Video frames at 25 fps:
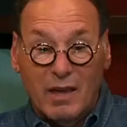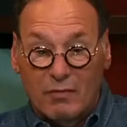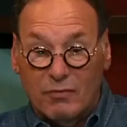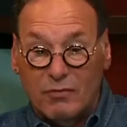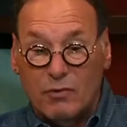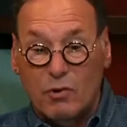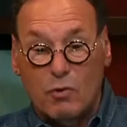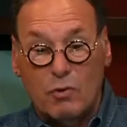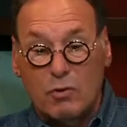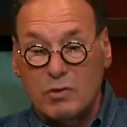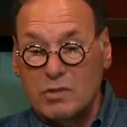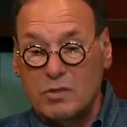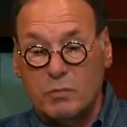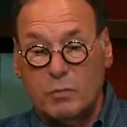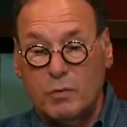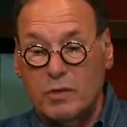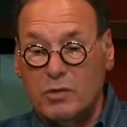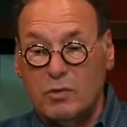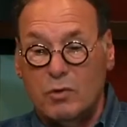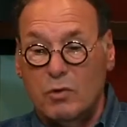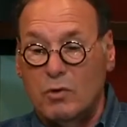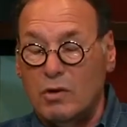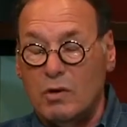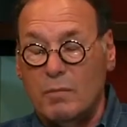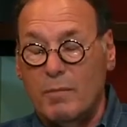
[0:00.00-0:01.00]
of course, we
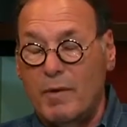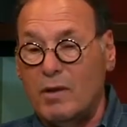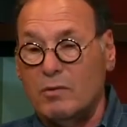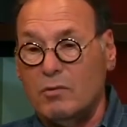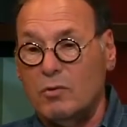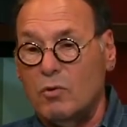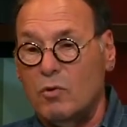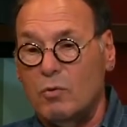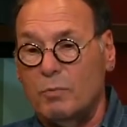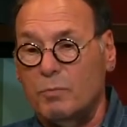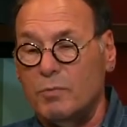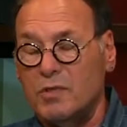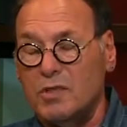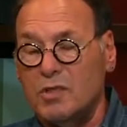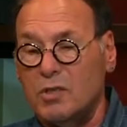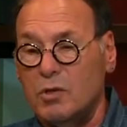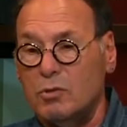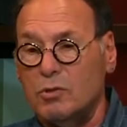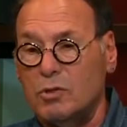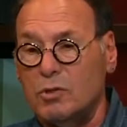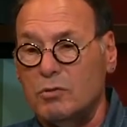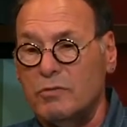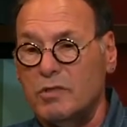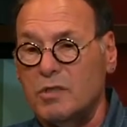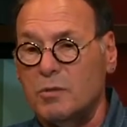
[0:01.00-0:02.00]
talk about corporate
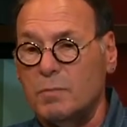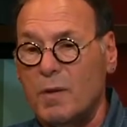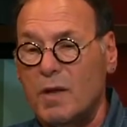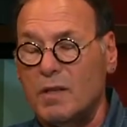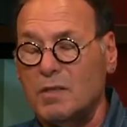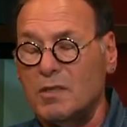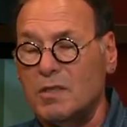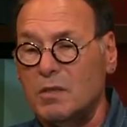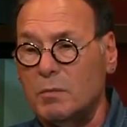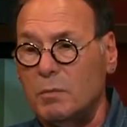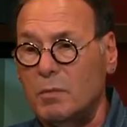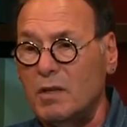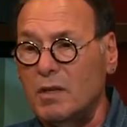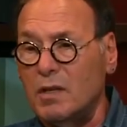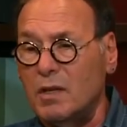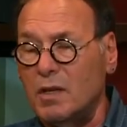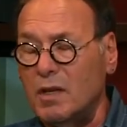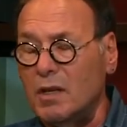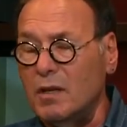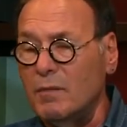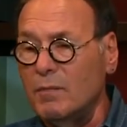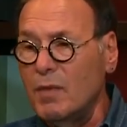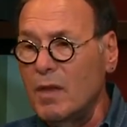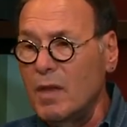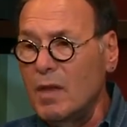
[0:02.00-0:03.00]
social
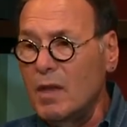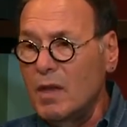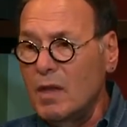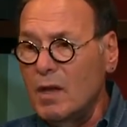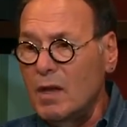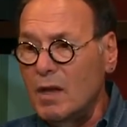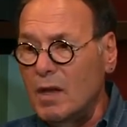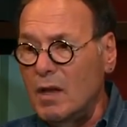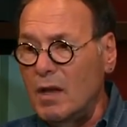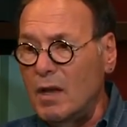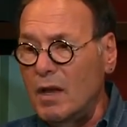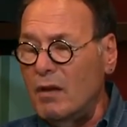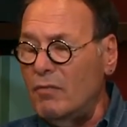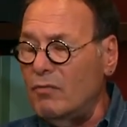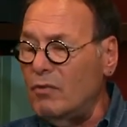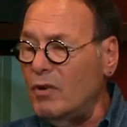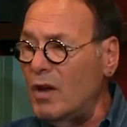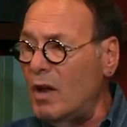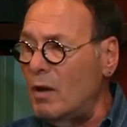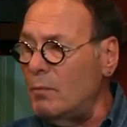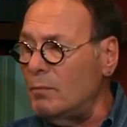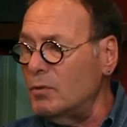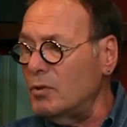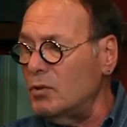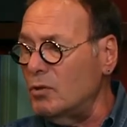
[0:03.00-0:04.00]
responsibility every
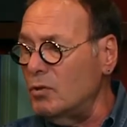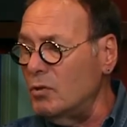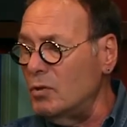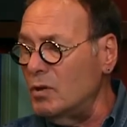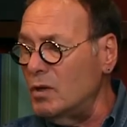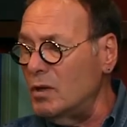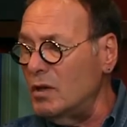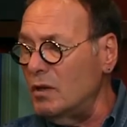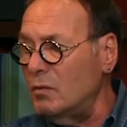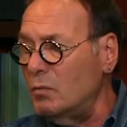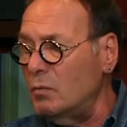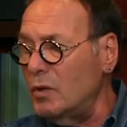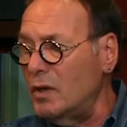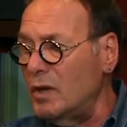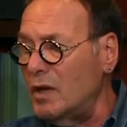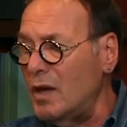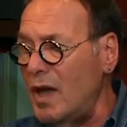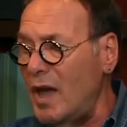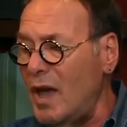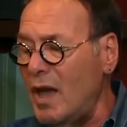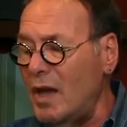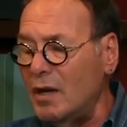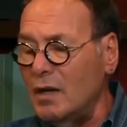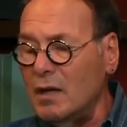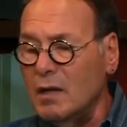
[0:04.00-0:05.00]
opportunity we
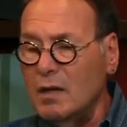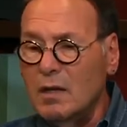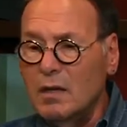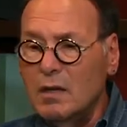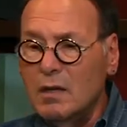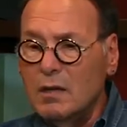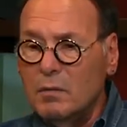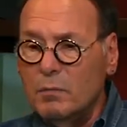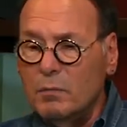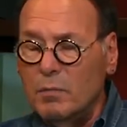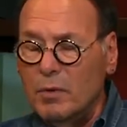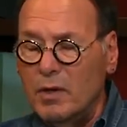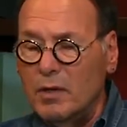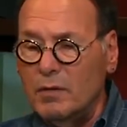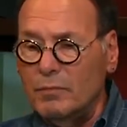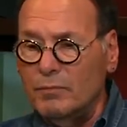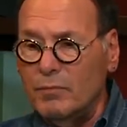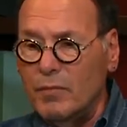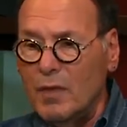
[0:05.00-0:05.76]
get, but